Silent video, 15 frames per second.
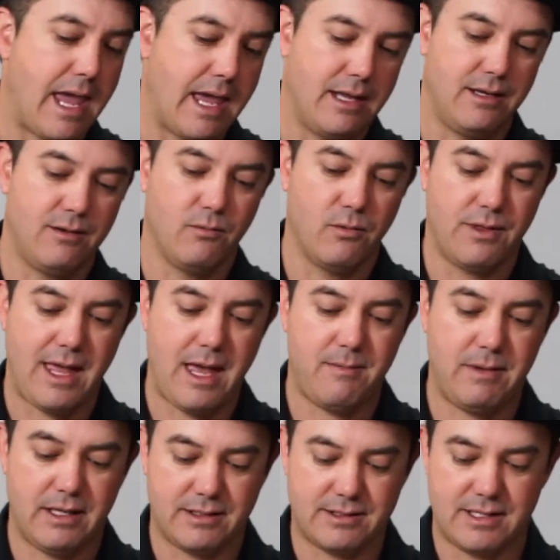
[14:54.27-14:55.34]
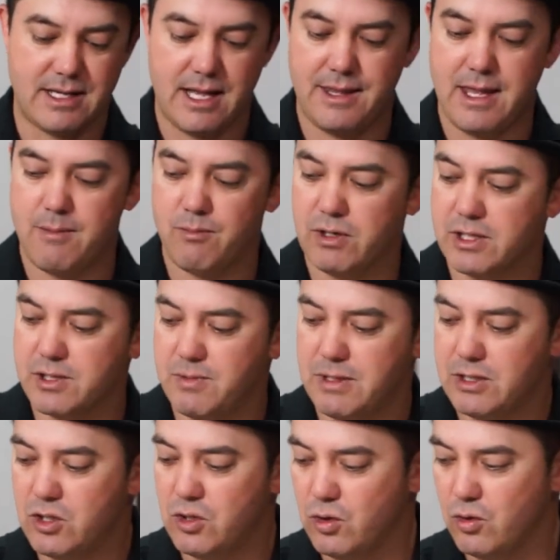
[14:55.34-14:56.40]
And with that being said, that
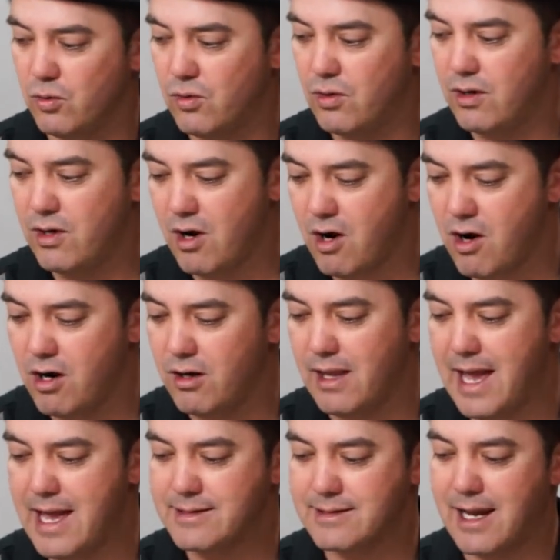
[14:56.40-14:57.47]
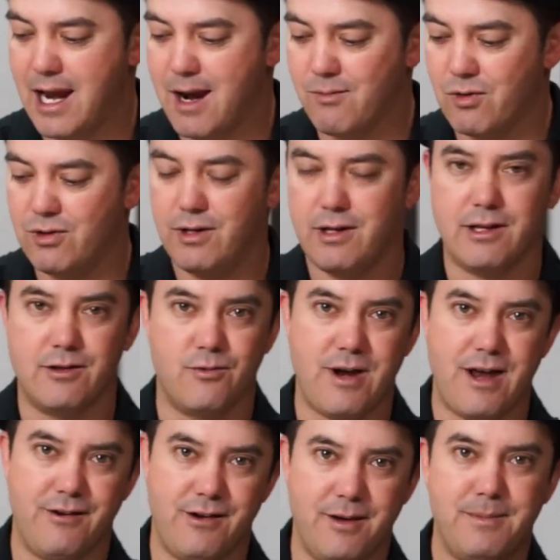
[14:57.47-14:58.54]
brings me to our last camera
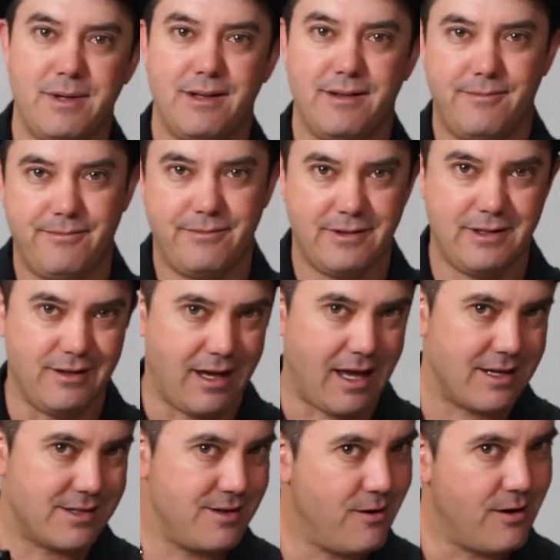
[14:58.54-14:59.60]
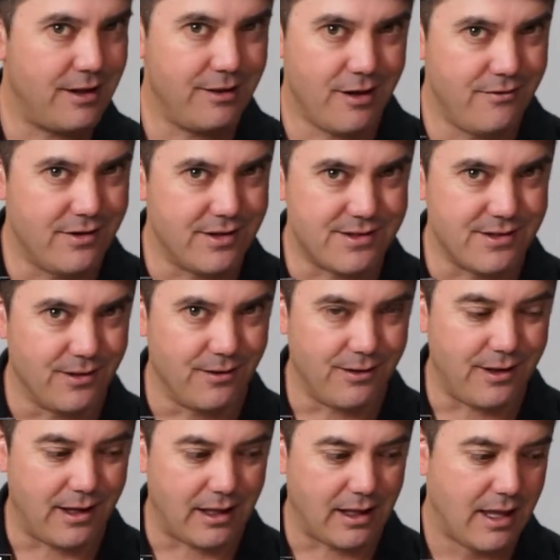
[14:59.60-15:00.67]
in the roundup. You guys know I love this
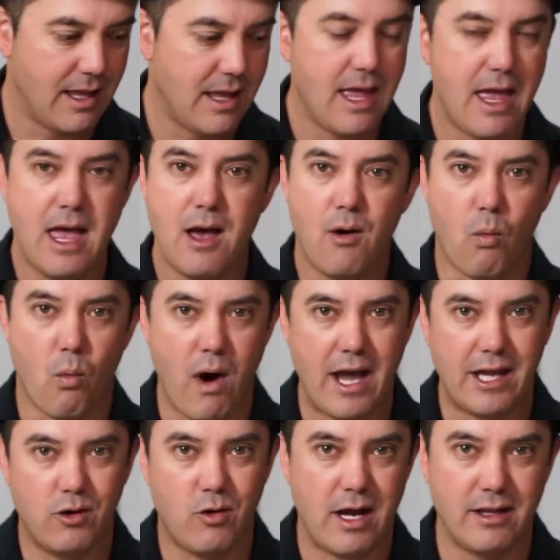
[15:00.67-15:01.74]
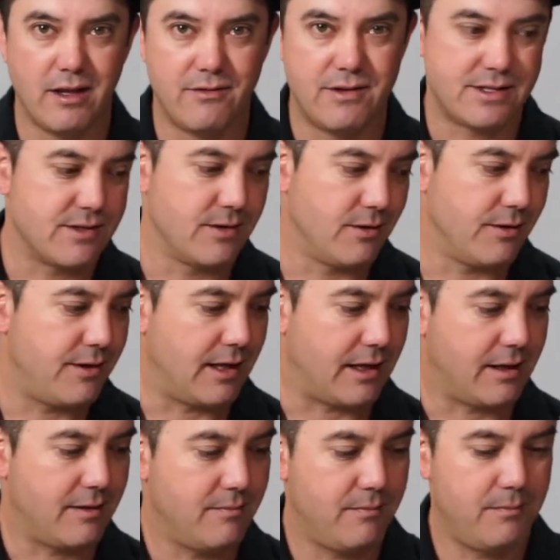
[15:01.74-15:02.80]
little thing. Why do I love this little
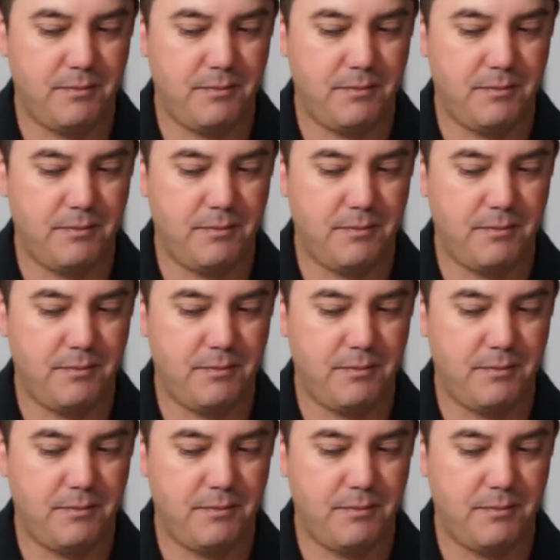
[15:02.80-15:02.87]
thing?